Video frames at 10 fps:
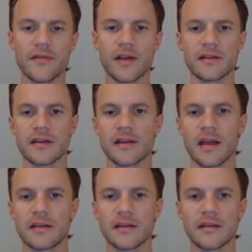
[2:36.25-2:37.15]
that is
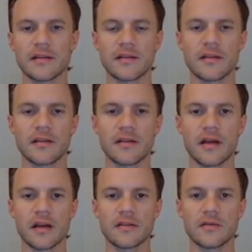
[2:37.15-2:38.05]
connected
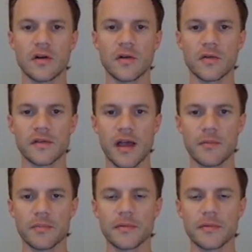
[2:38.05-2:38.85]
to oSnap.